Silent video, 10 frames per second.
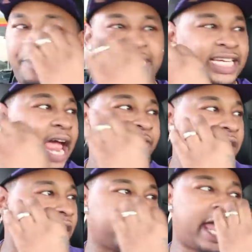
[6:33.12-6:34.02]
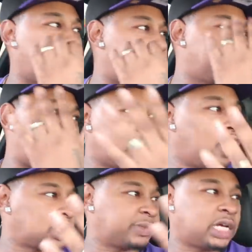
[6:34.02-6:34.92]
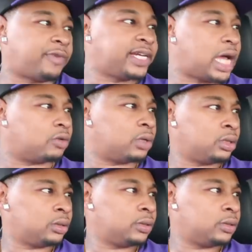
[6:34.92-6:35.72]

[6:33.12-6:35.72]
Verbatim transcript: that bitch hit every little hair in my nose. I'm telling you right now.